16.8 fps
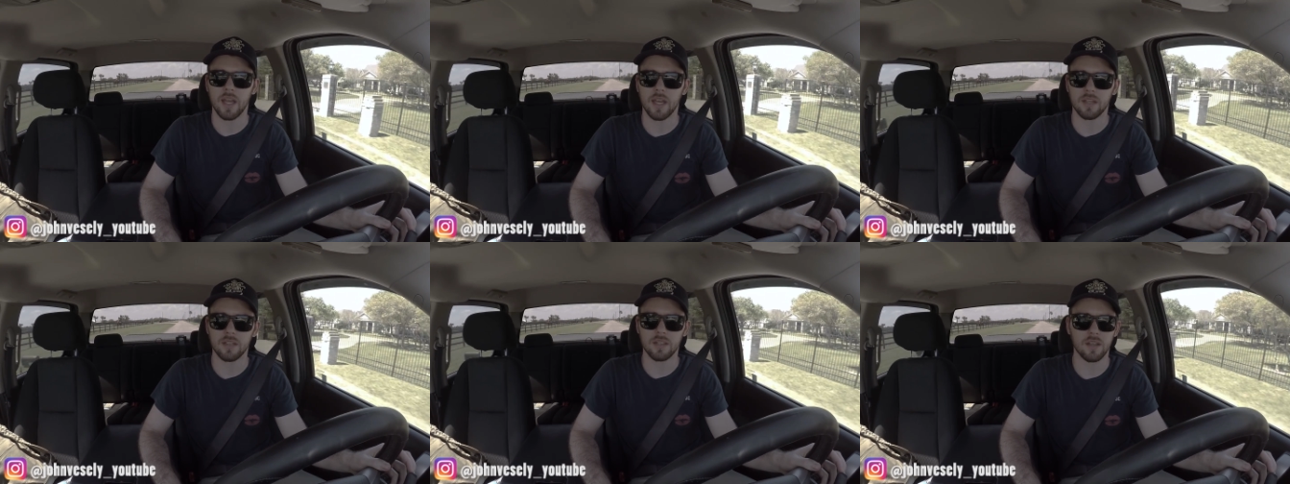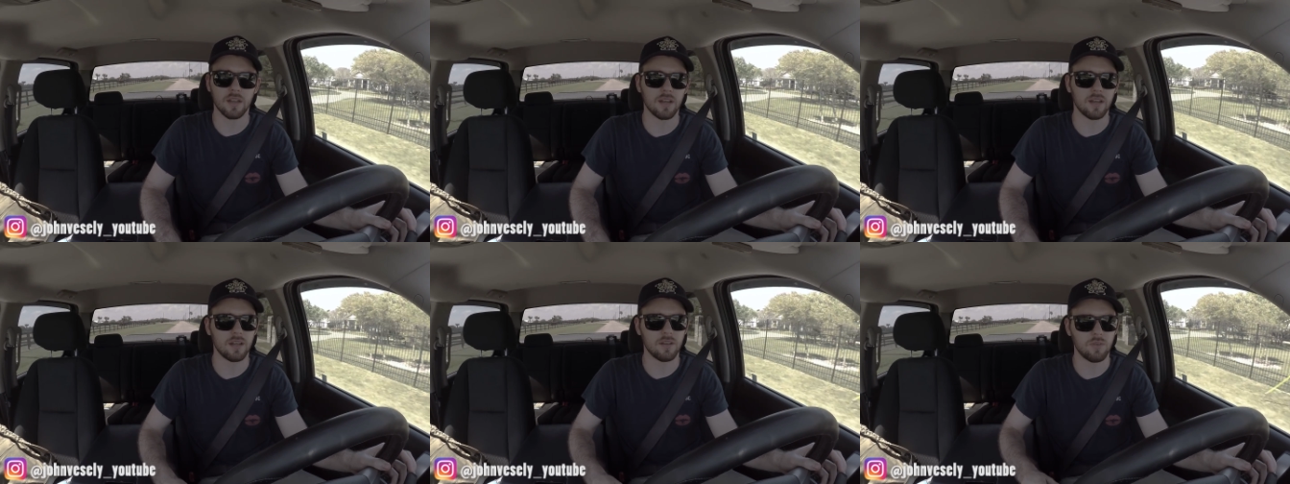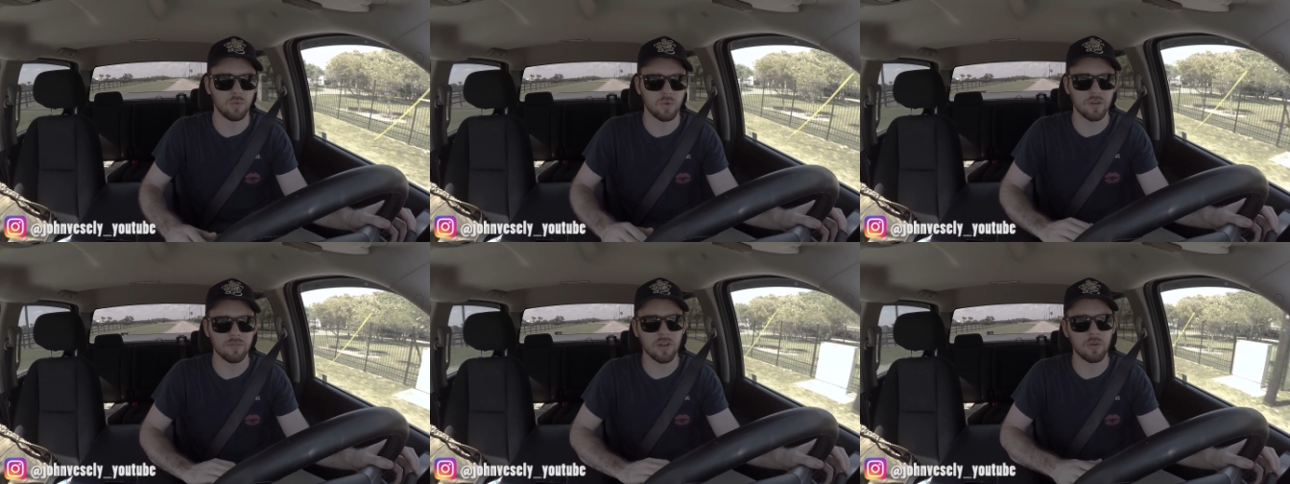And uh,
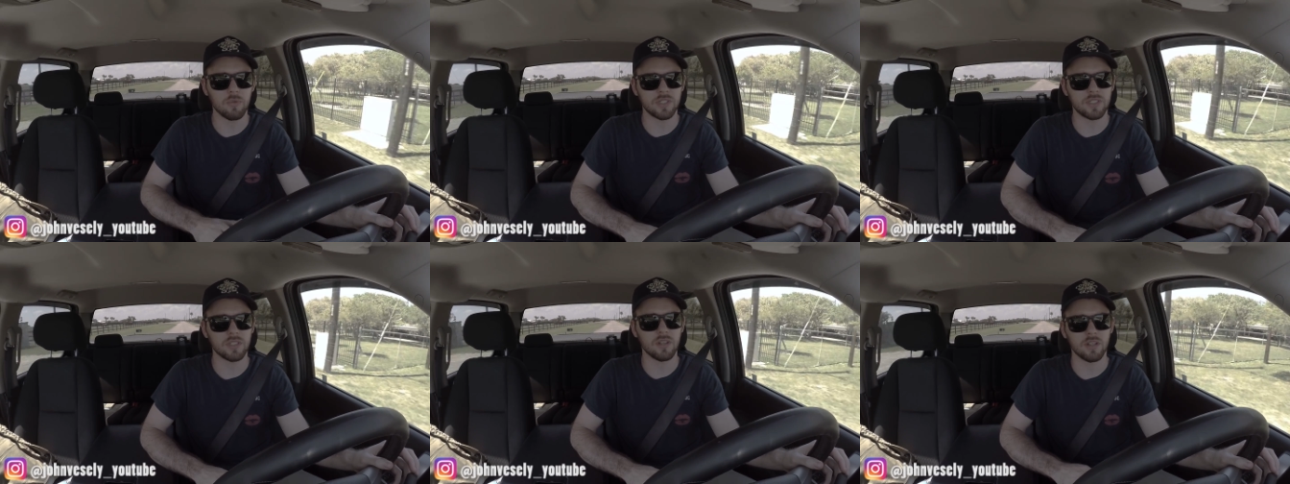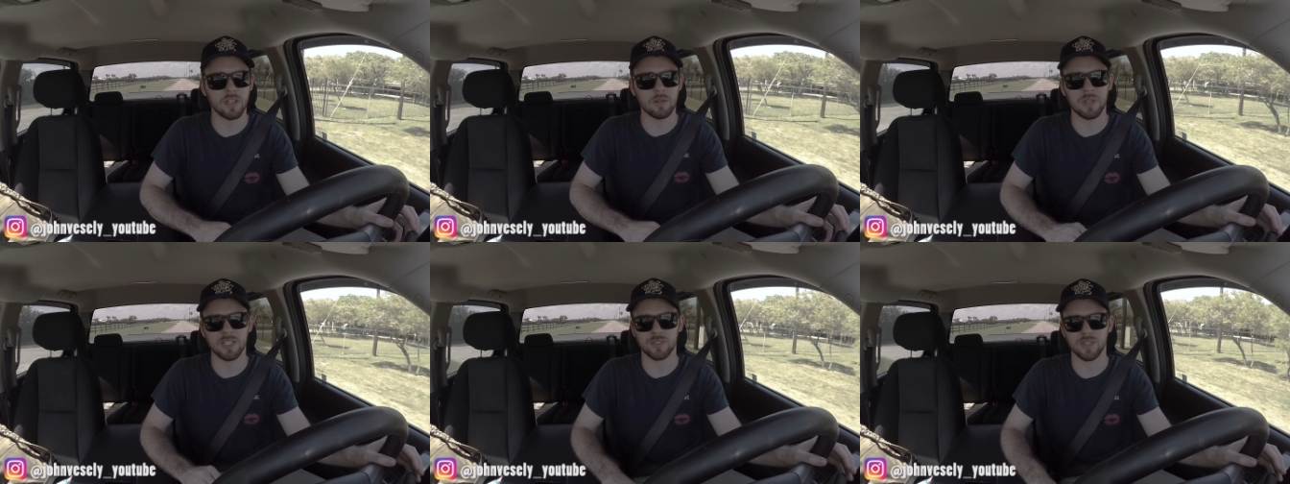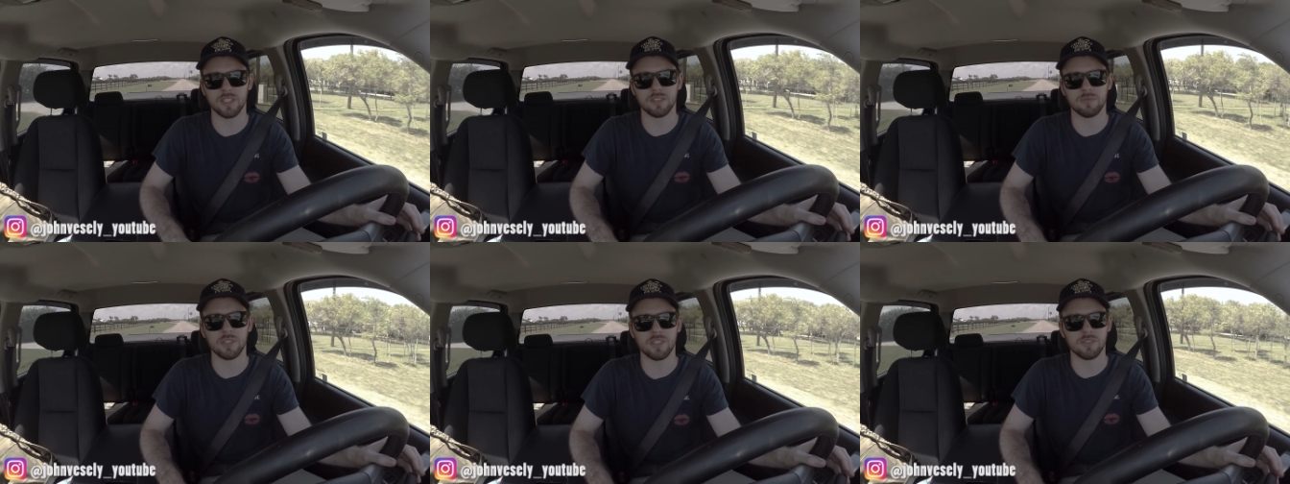whenever I went to go get my
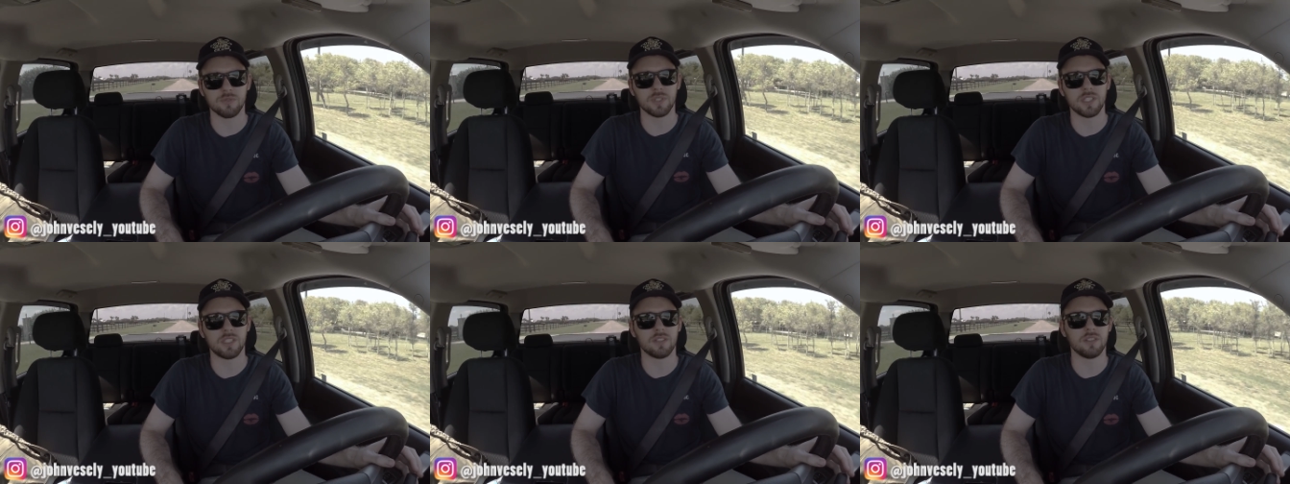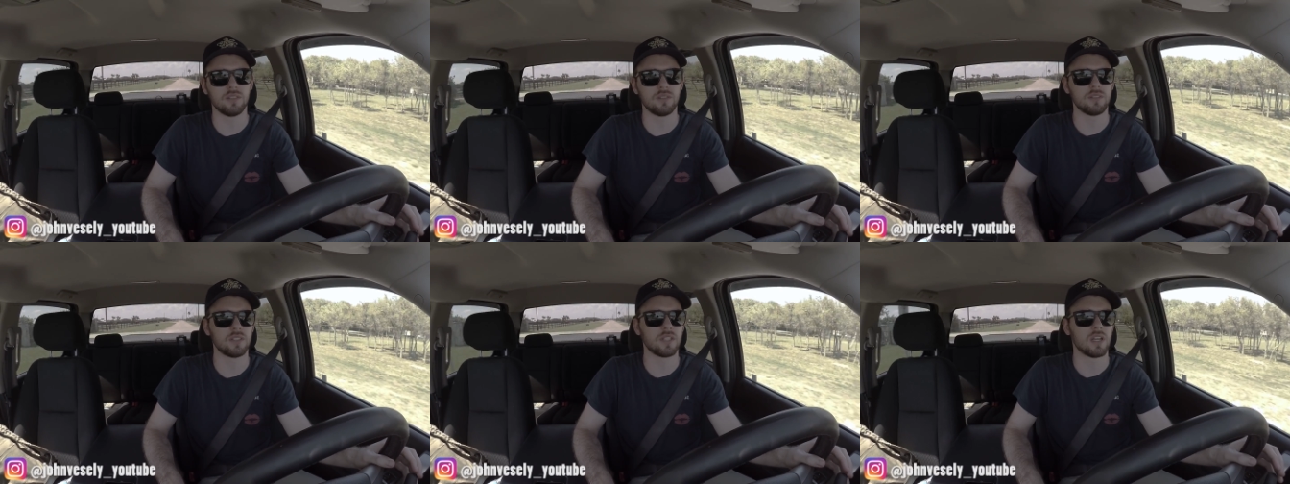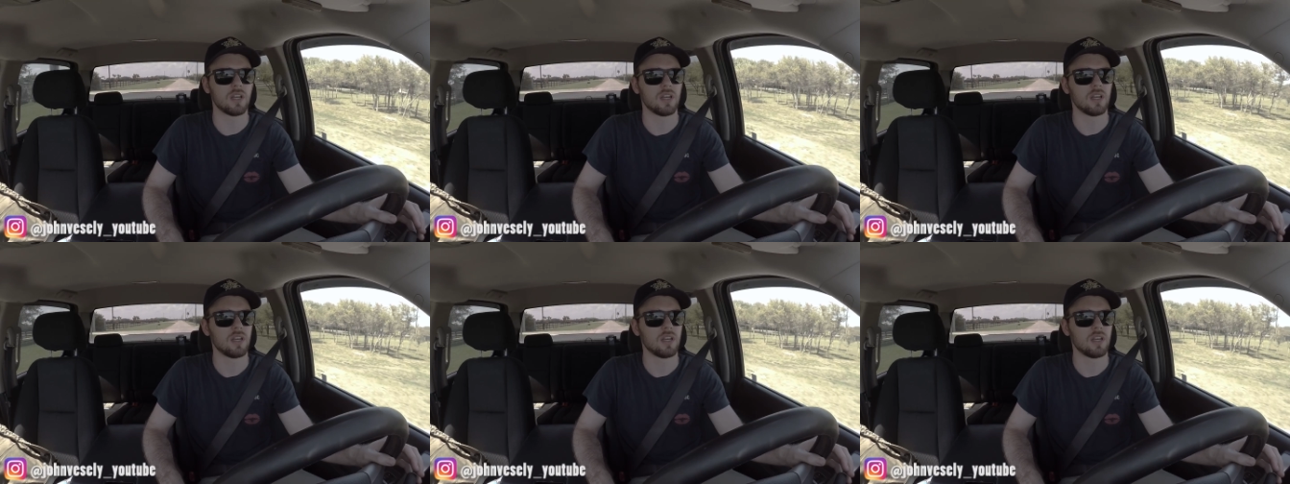transmission retuned,